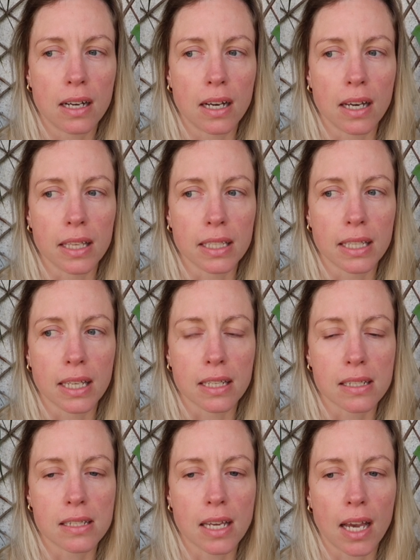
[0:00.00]
I
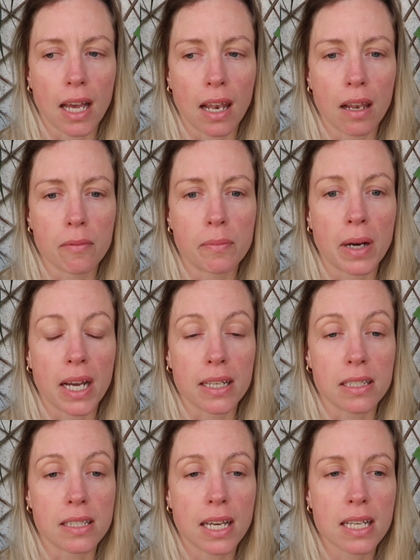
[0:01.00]
can tell by
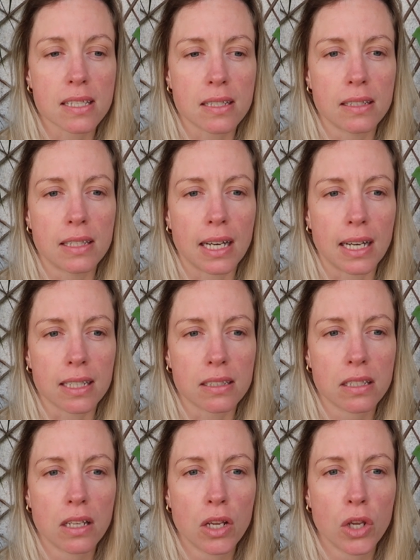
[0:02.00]
the test
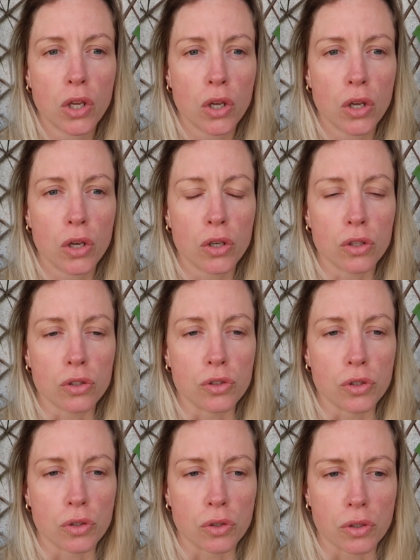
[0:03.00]
that
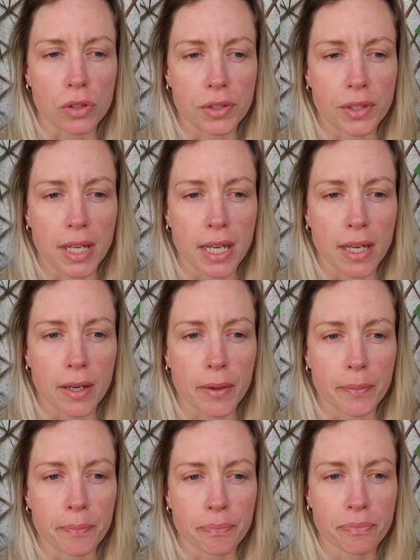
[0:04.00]
your
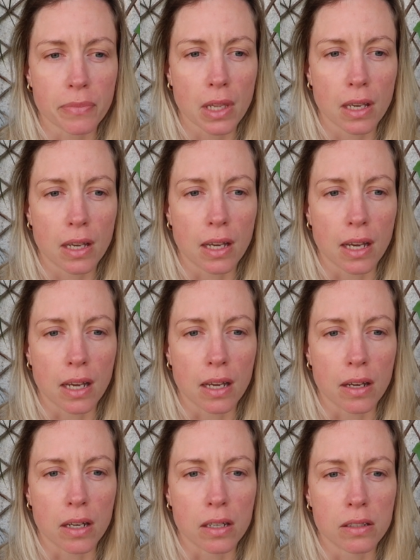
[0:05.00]

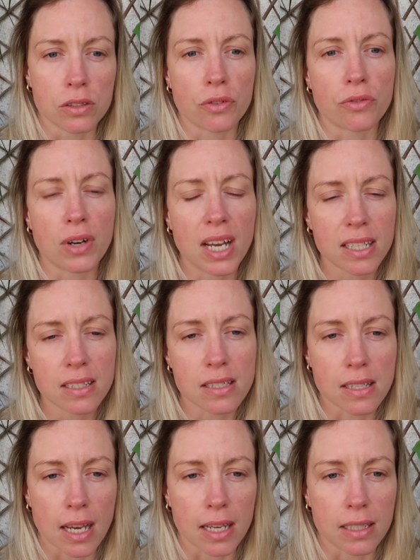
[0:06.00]
right
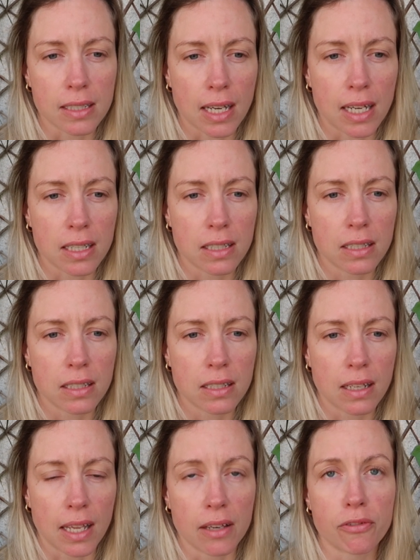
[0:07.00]
side,
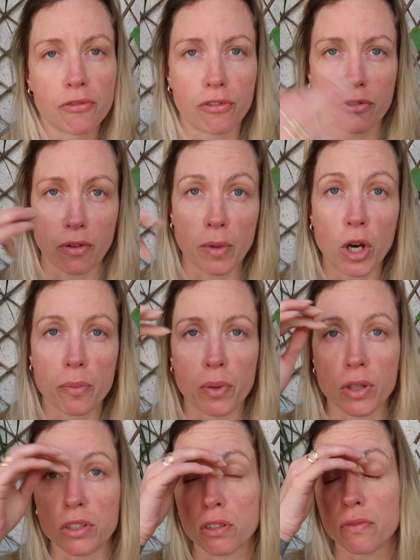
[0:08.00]
like from her
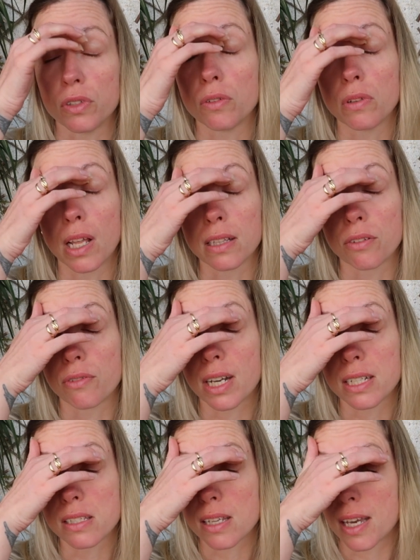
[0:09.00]
point of view, like the
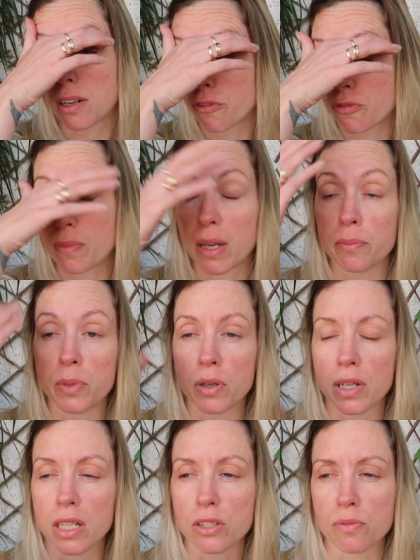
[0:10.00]
right side of my
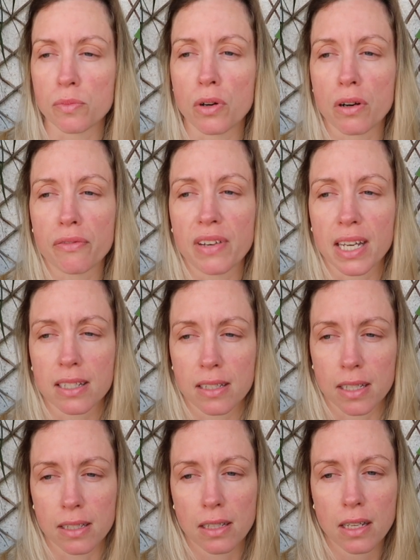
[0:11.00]
body is more
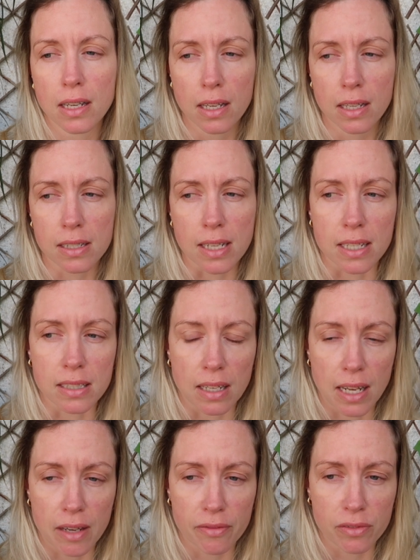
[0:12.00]
affected than the
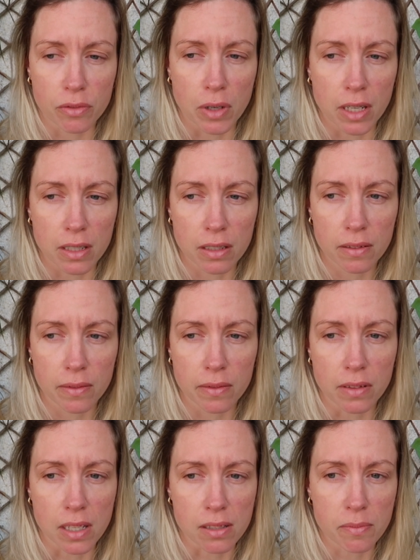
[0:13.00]
left one.
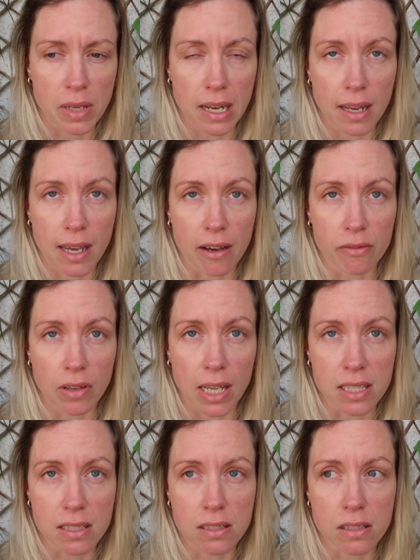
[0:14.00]
Doesn't mean I have
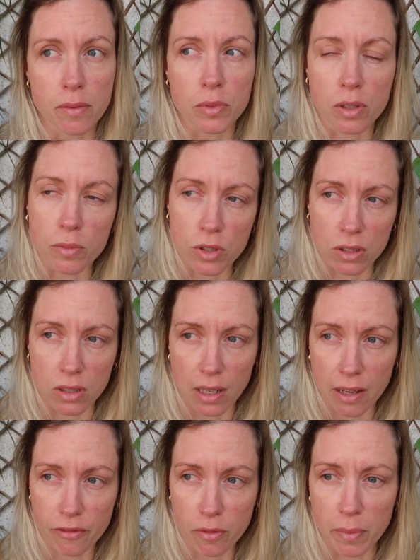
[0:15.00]
less symptoms on the
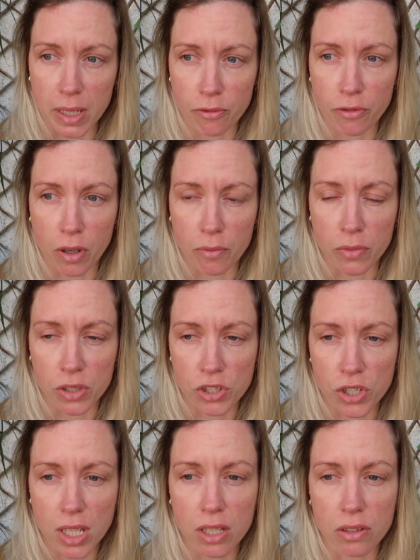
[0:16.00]
left, but from what
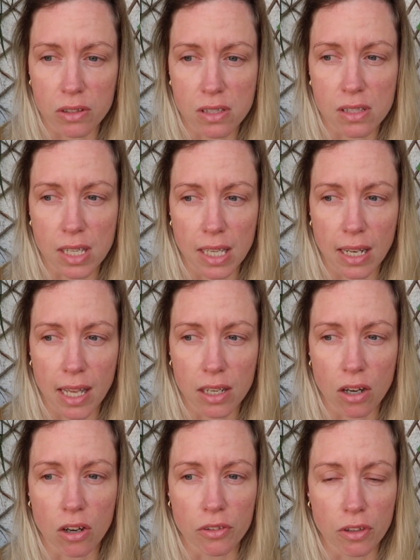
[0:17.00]
she can see,
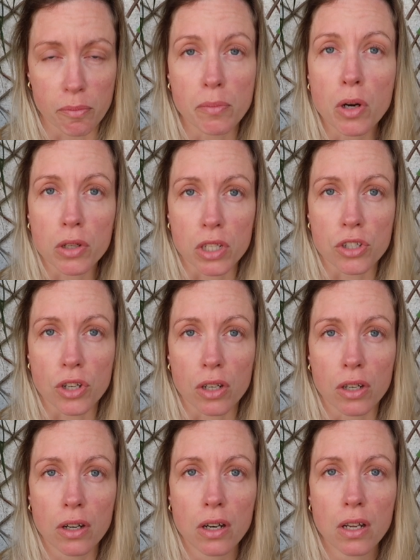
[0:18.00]
like on the
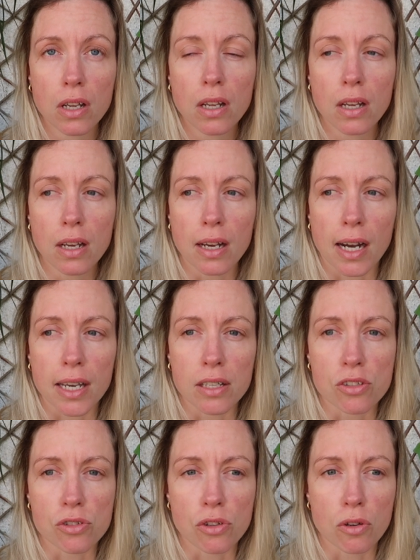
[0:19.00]
monitor, I
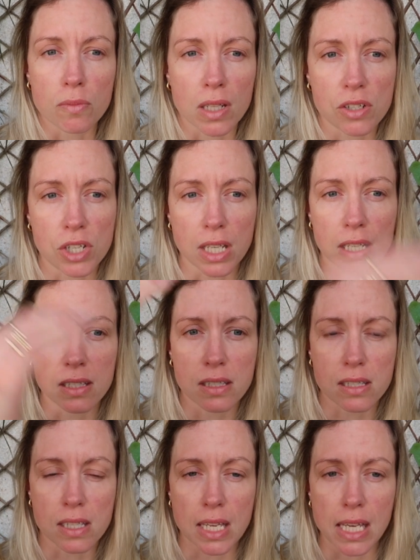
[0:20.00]
assume that she can
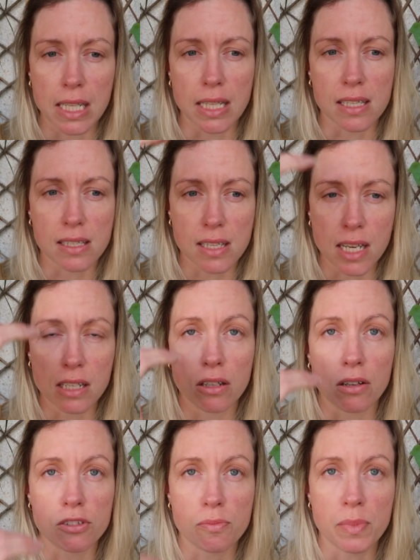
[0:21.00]
see the
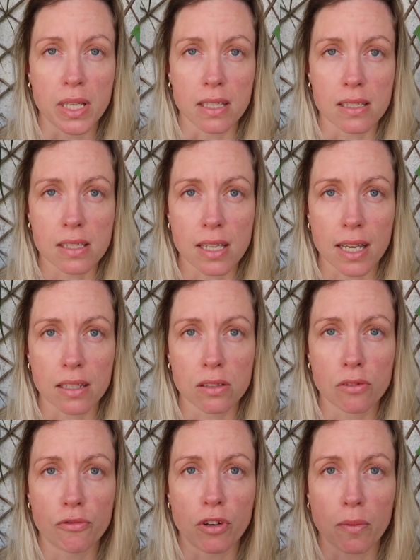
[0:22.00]
signals being
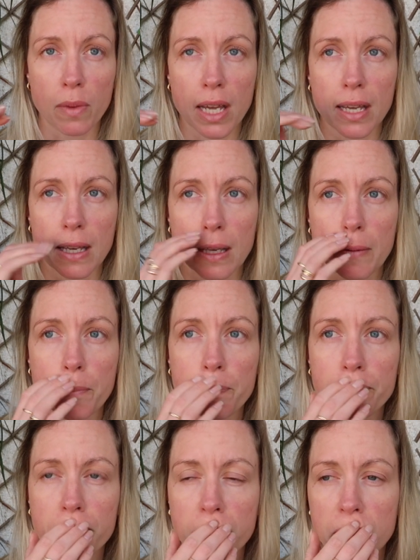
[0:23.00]
sent from, like,
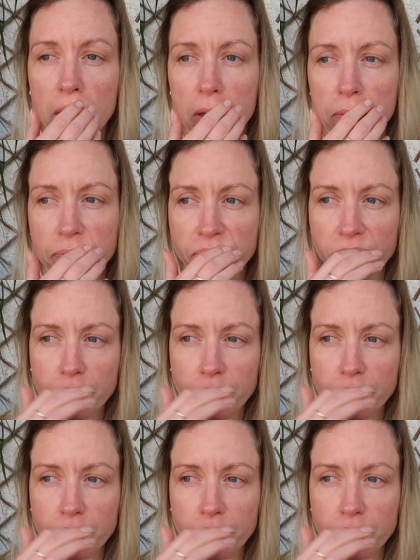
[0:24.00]
you know,